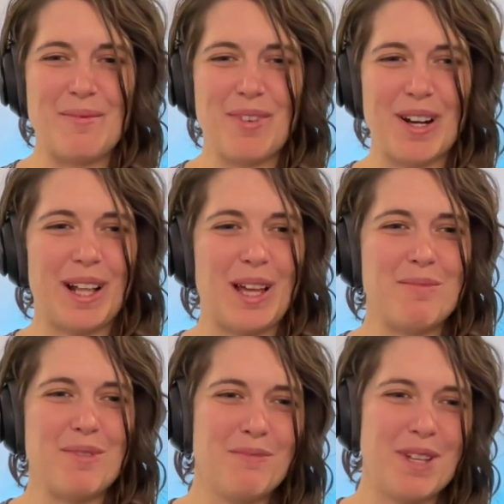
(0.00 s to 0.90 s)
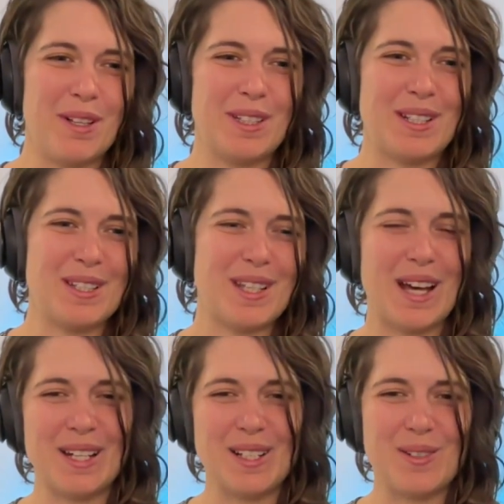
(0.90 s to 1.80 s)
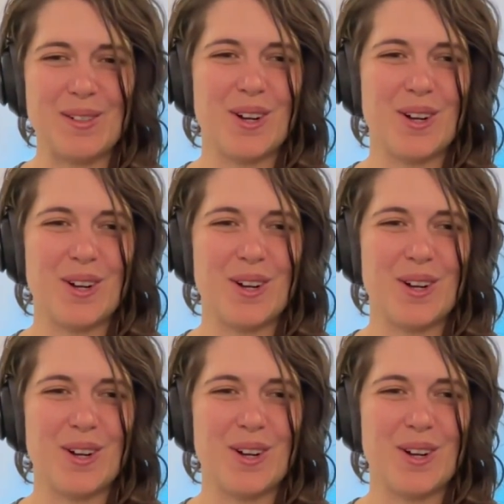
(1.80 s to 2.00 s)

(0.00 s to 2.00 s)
frontline movement under the sun is